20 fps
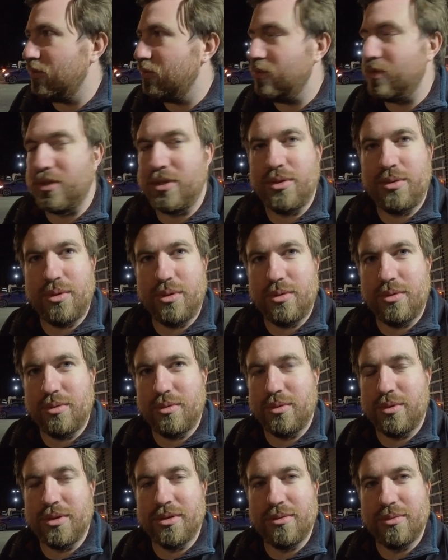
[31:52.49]

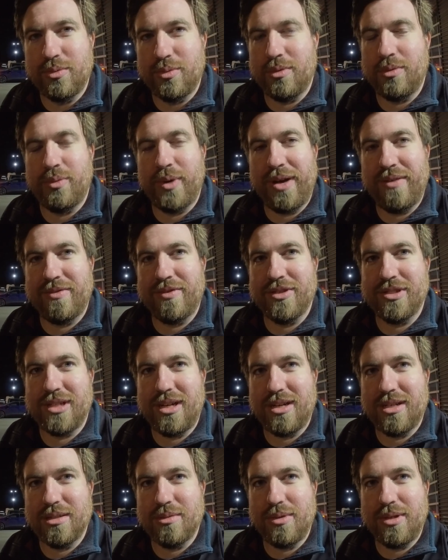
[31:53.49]
we'll wait for as
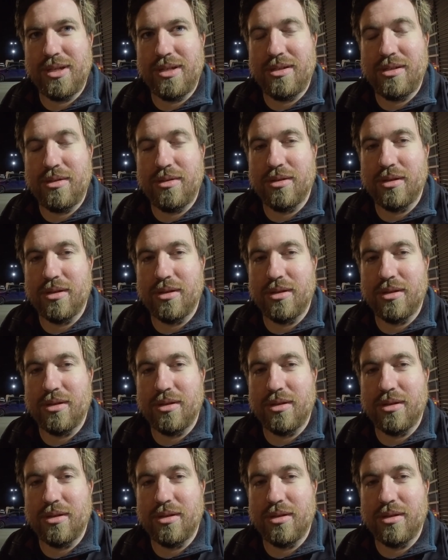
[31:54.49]
long as we need to.